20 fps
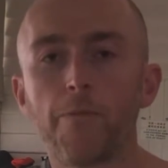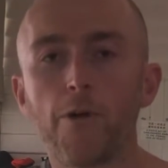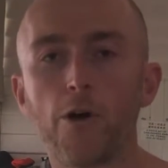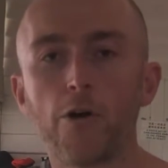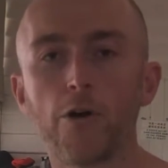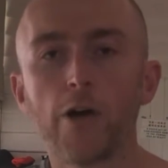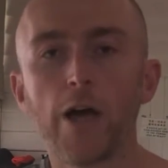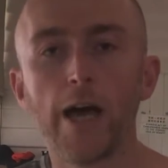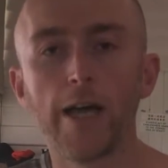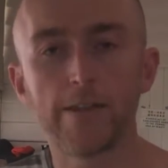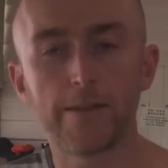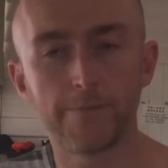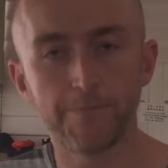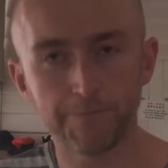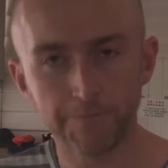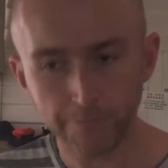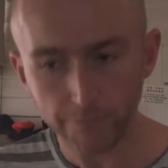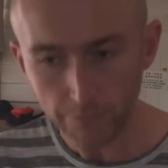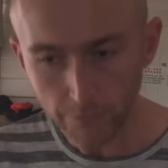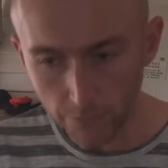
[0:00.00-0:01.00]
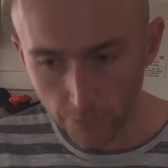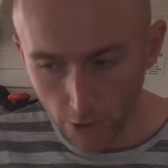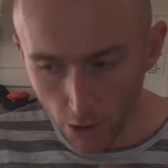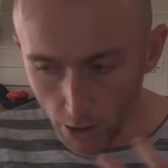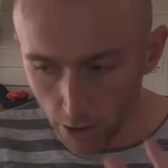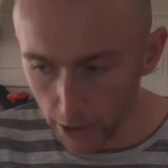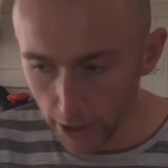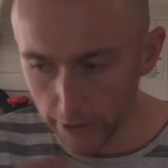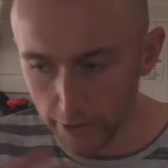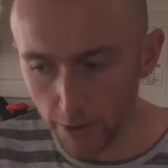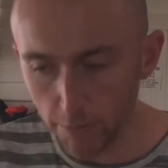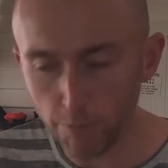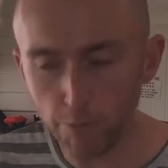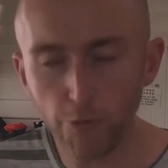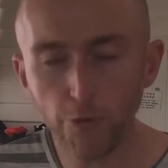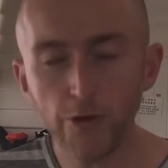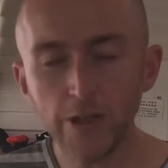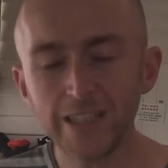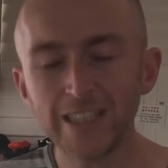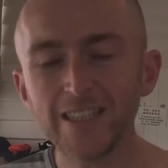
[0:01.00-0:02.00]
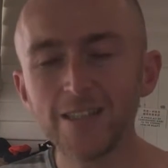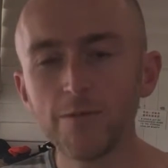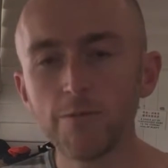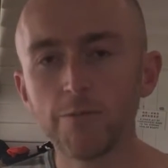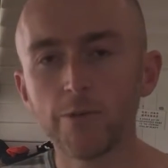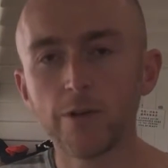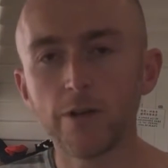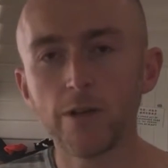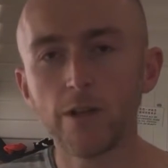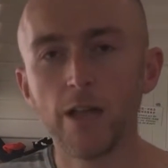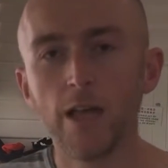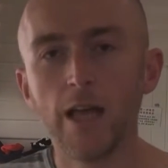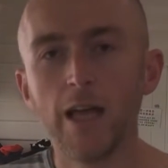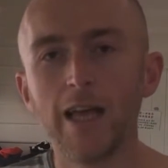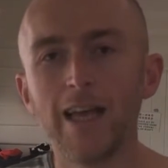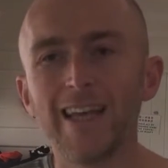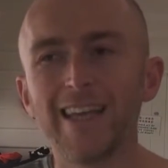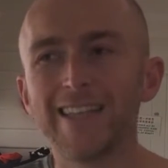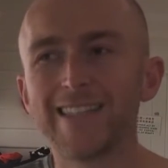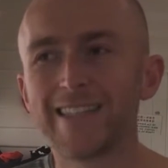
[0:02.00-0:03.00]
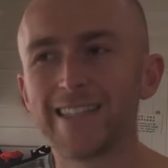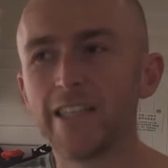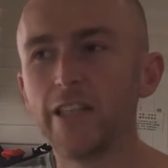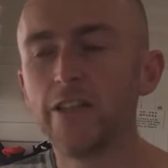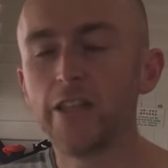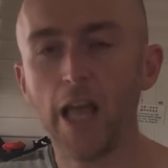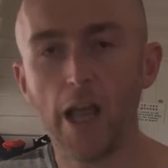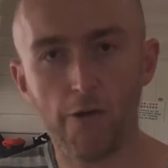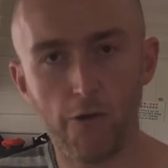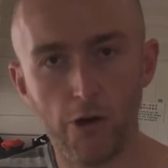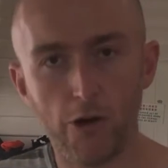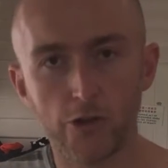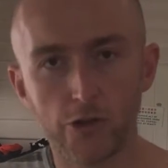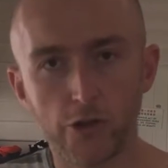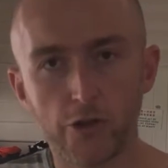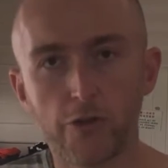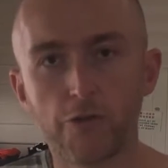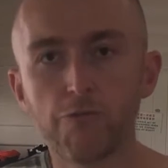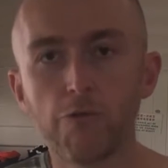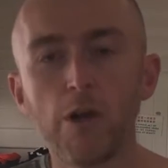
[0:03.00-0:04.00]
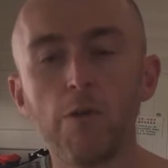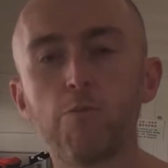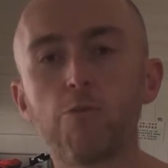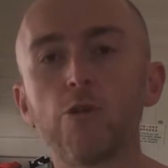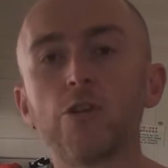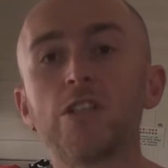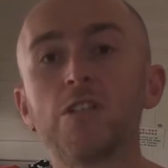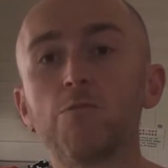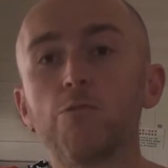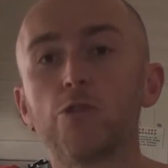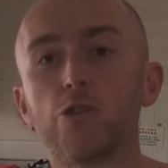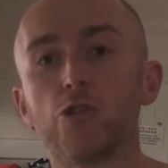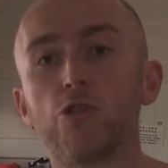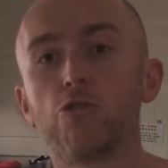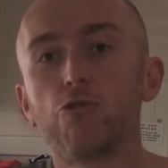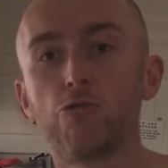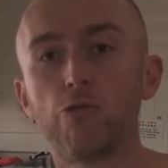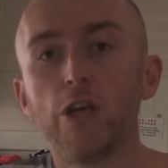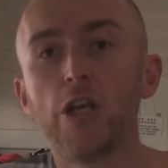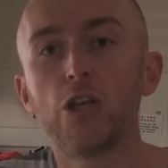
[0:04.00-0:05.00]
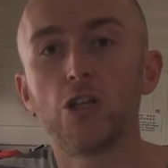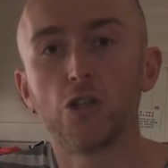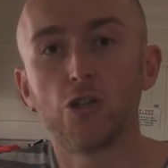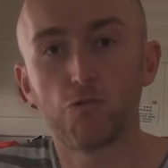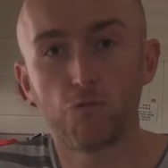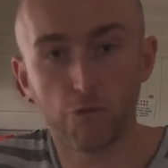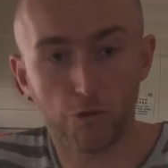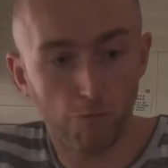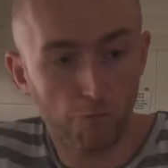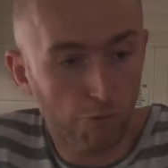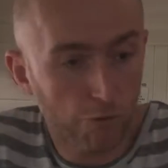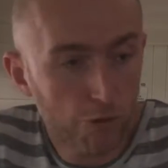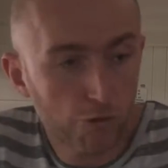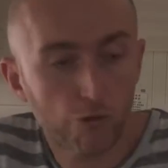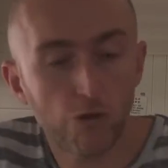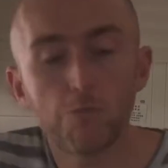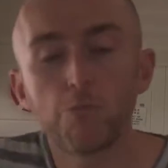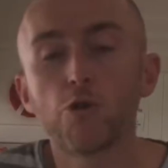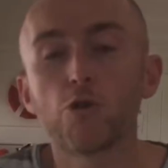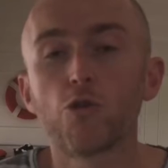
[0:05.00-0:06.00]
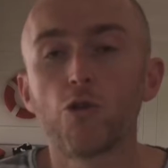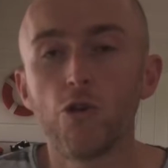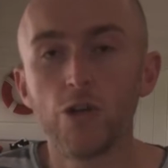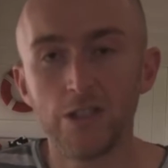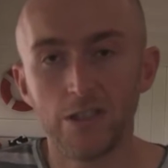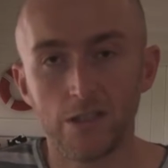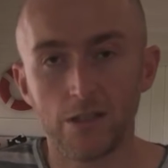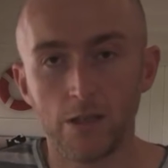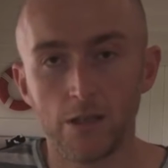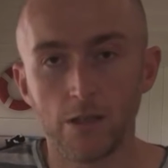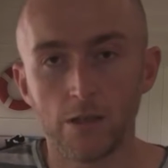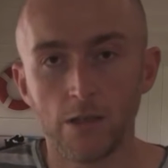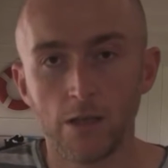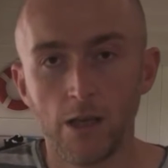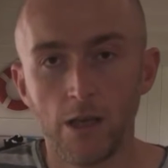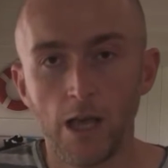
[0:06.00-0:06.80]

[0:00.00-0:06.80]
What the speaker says: the possible scenarios, so 3 possible situations, what could be causing it,